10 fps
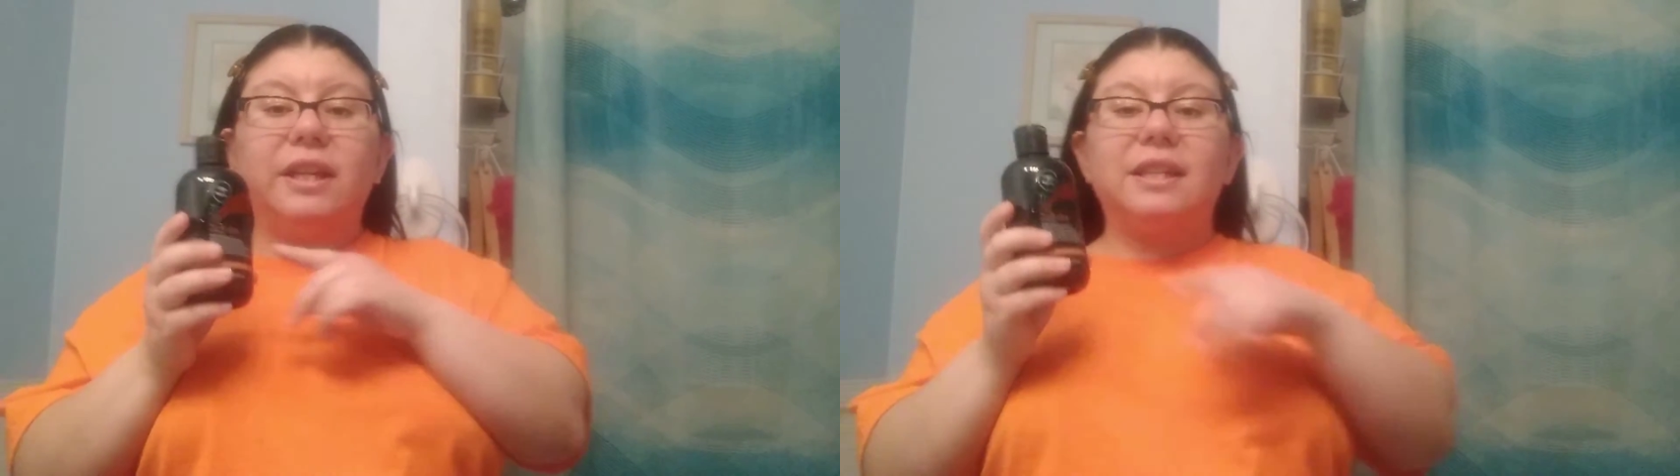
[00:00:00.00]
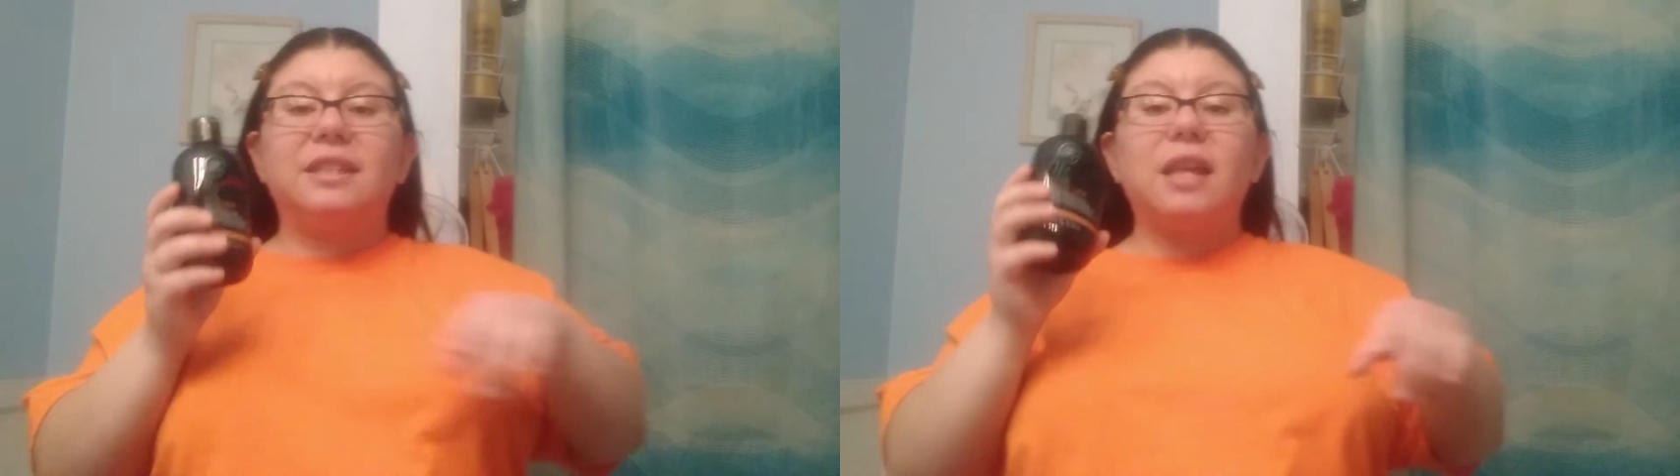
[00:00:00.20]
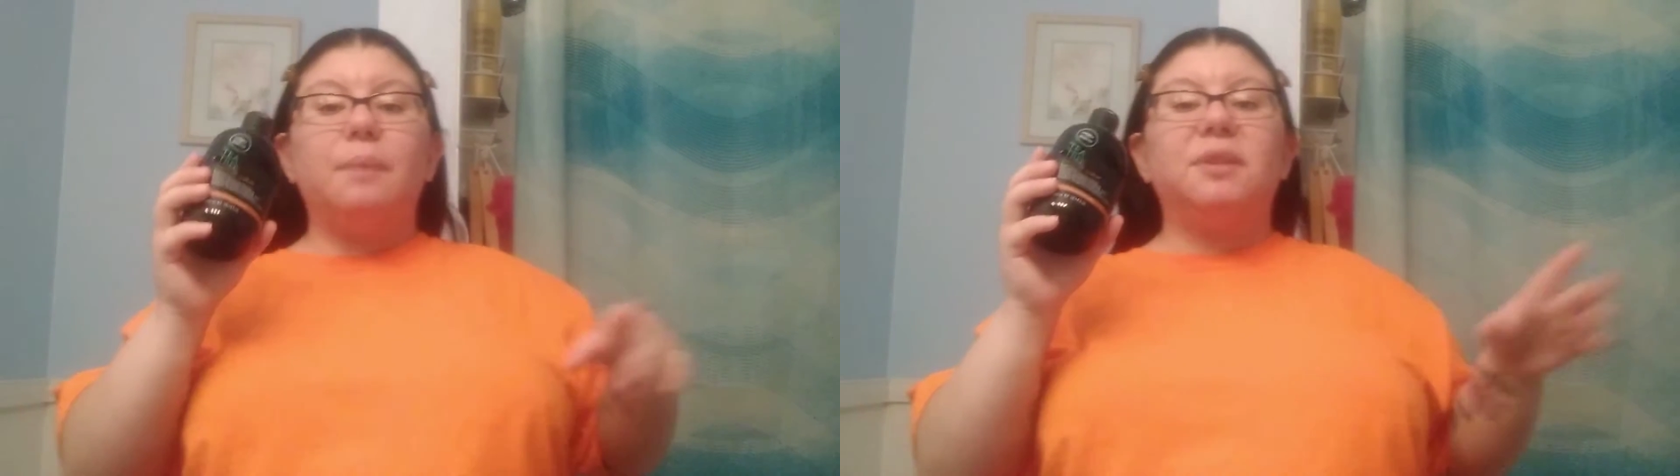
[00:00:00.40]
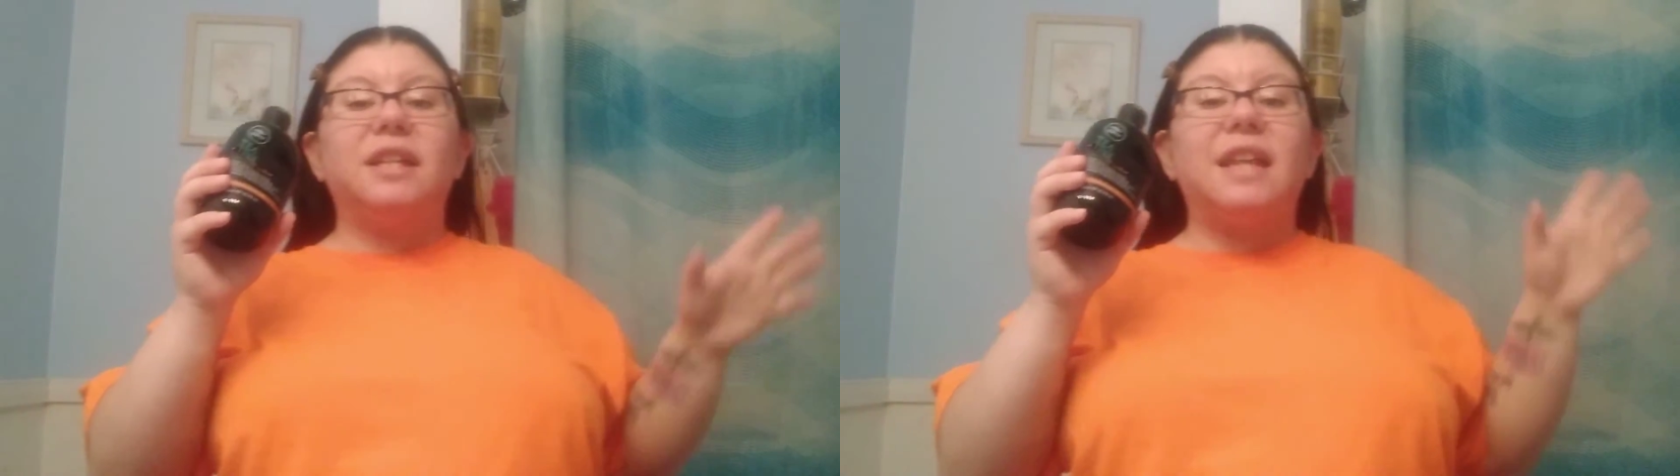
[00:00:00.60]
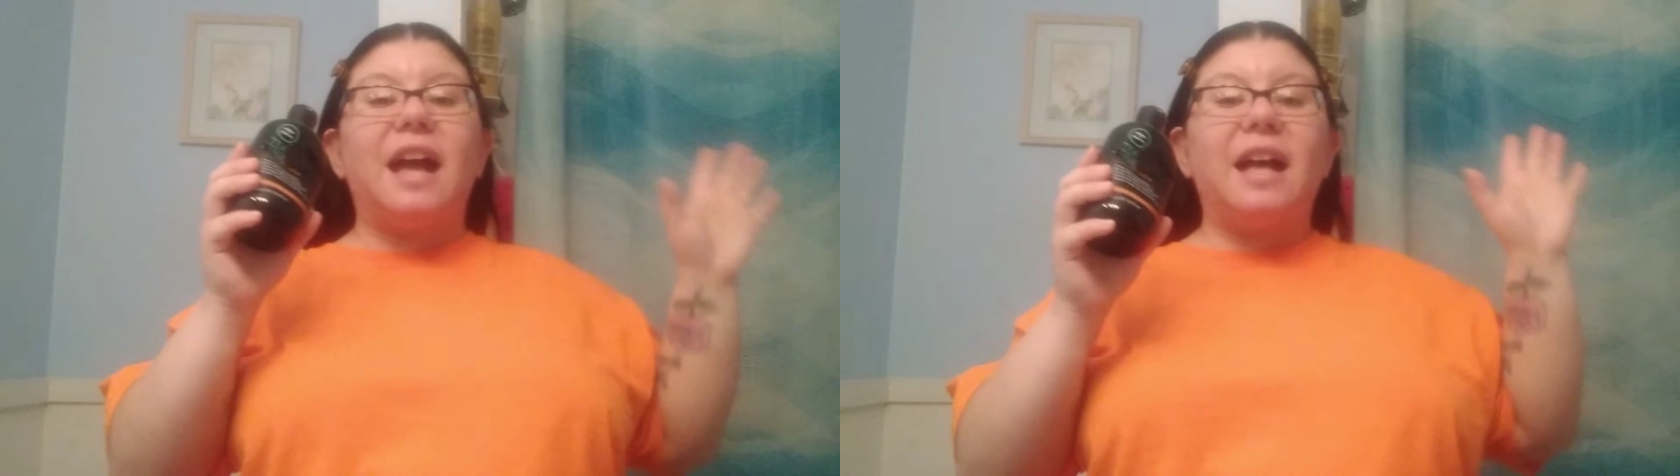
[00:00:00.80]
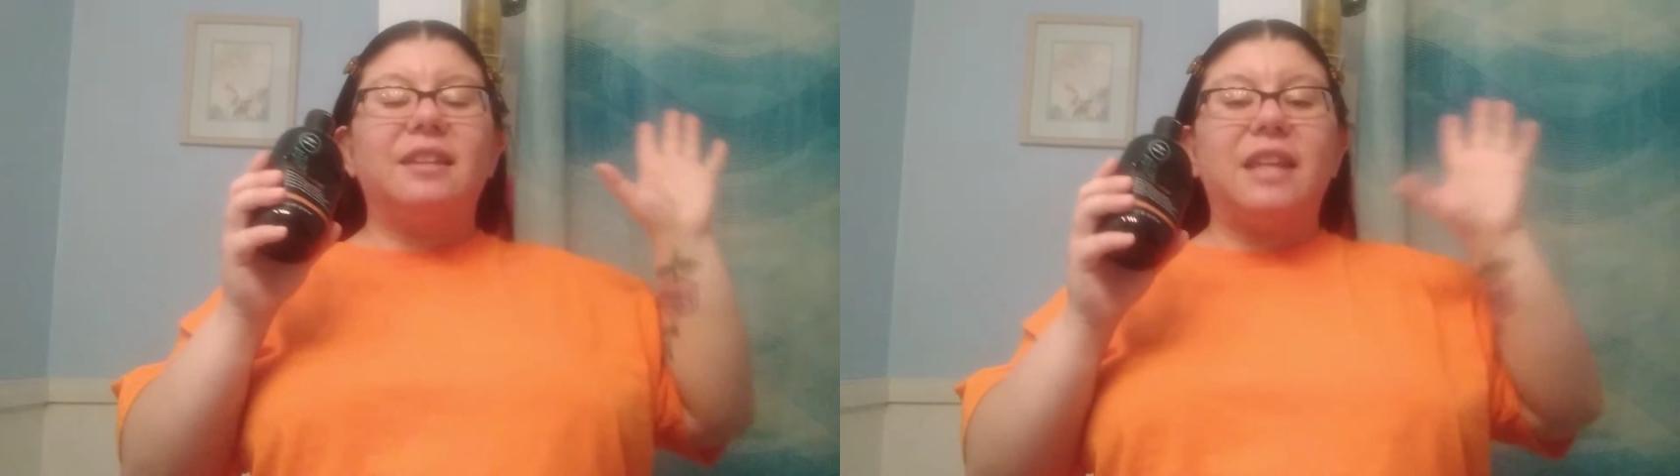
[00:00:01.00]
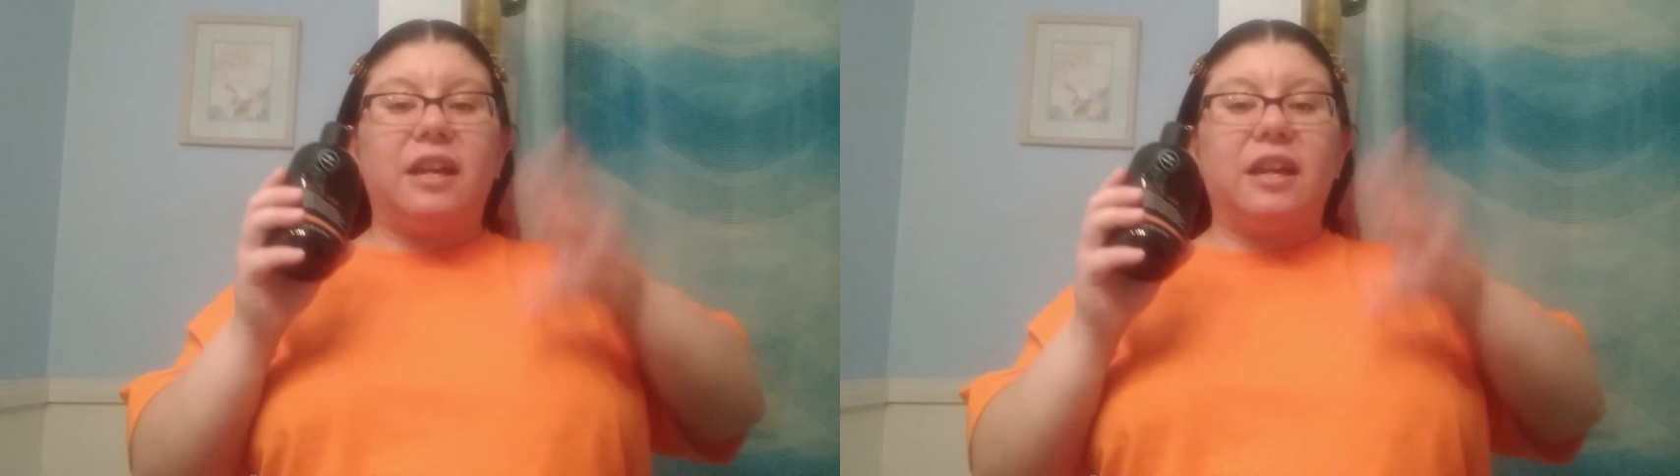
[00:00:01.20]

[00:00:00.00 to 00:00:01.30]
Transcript: except it has